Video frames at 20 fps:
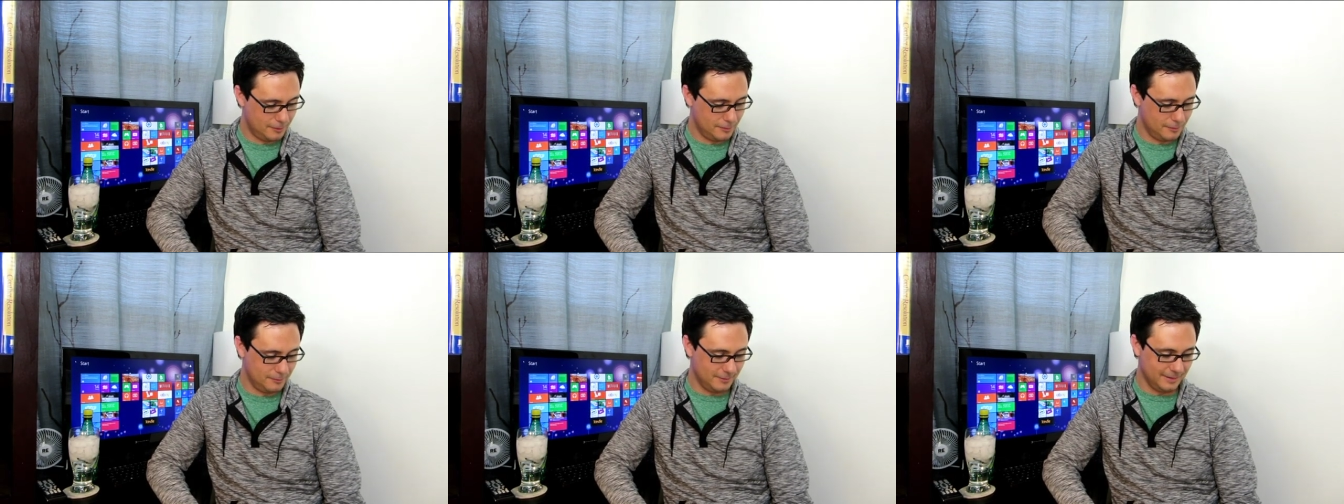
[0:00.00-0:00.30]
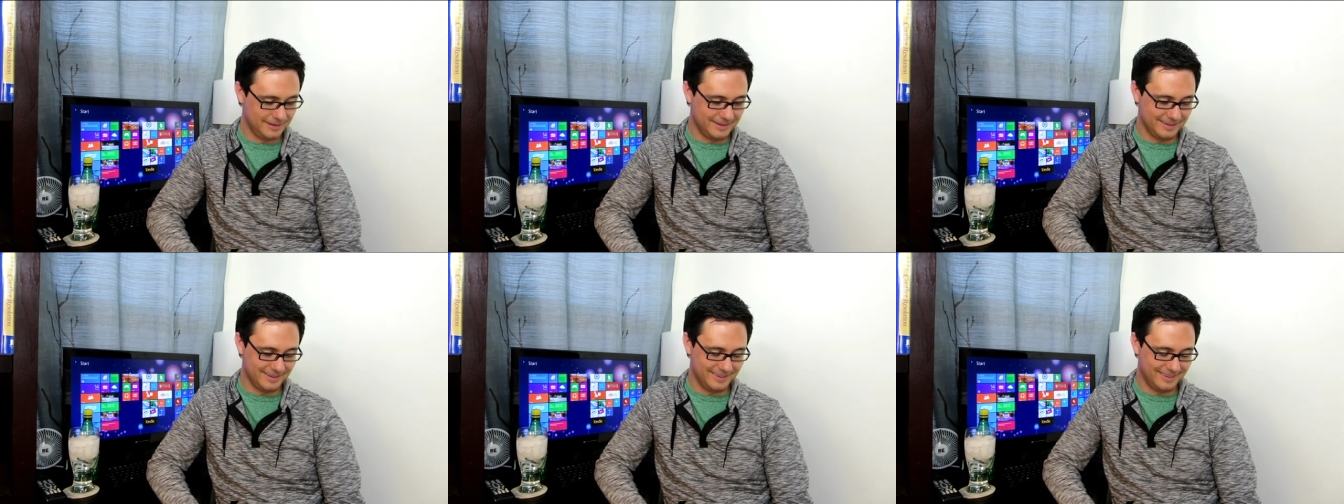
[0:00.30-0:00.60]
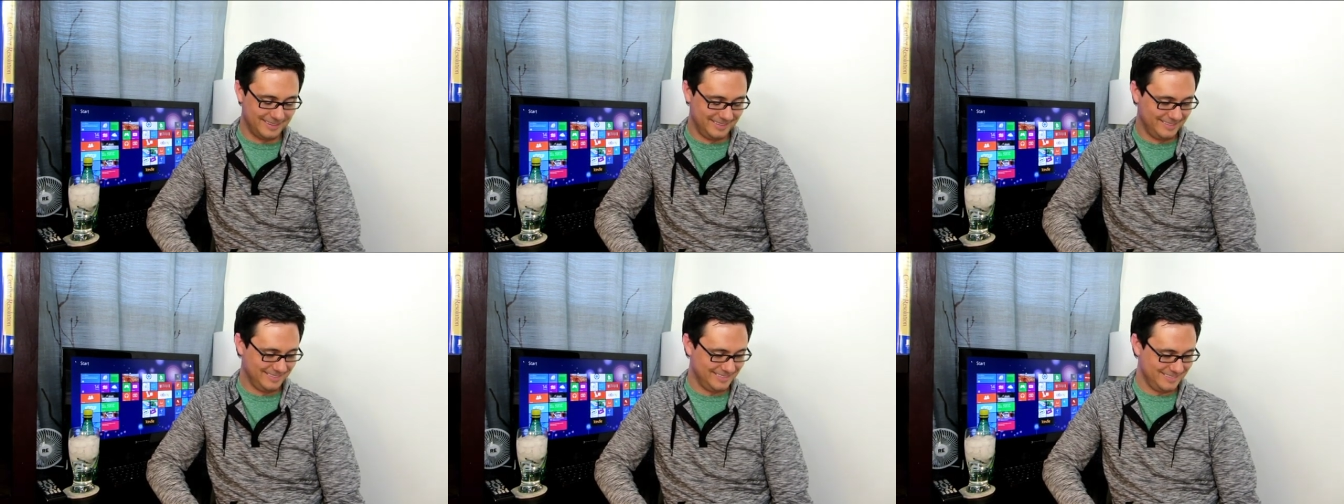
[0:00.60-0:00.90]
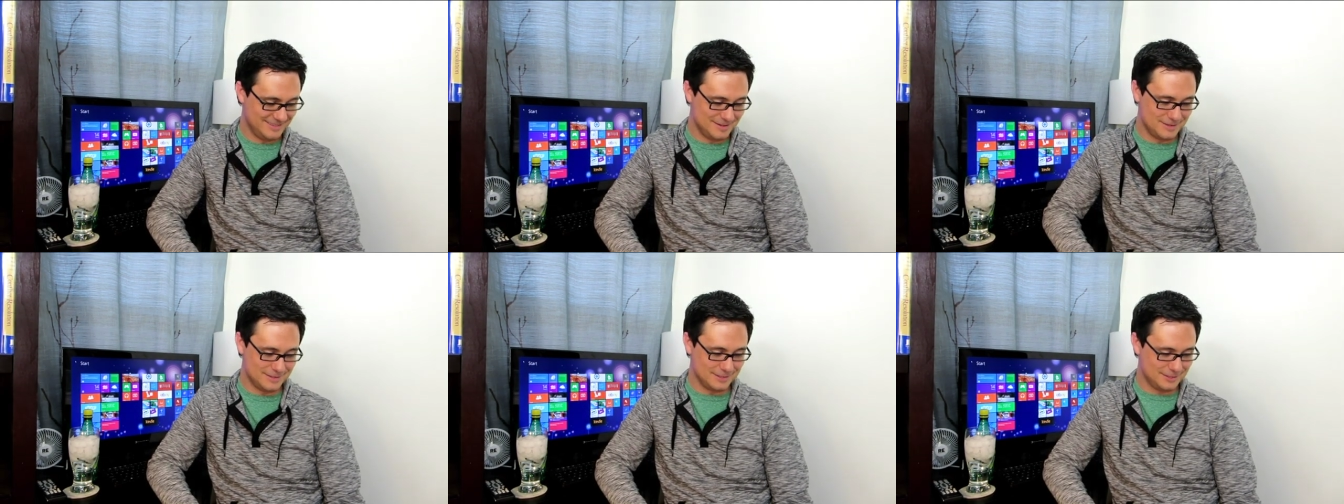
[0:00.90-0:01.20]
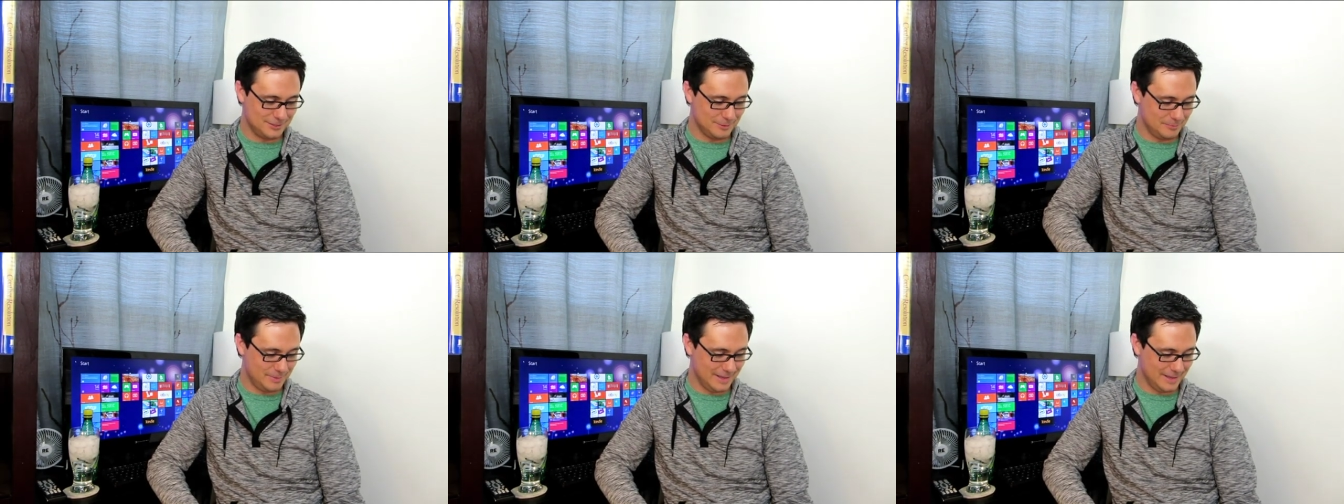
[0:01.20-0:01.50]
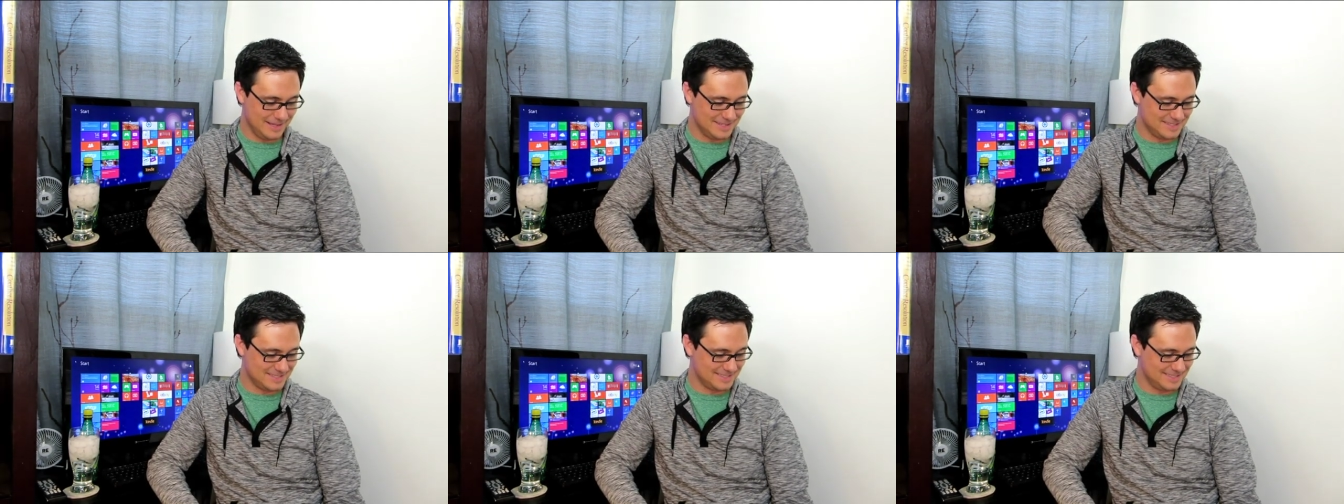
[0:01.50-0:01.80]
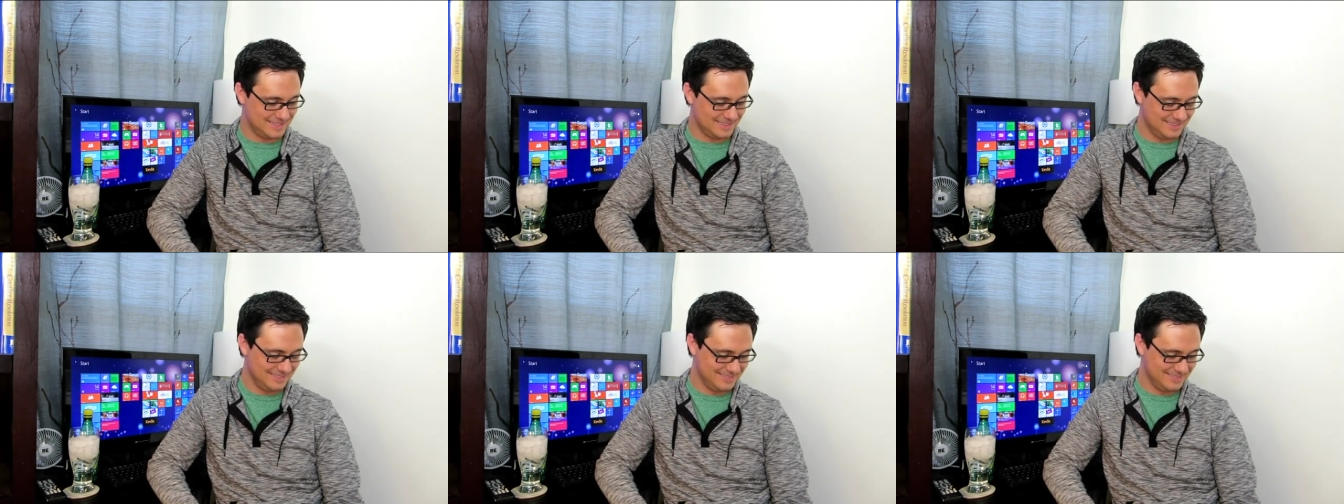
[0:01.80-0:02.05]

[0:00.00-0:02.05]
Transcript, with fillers: my God, he's such a pest.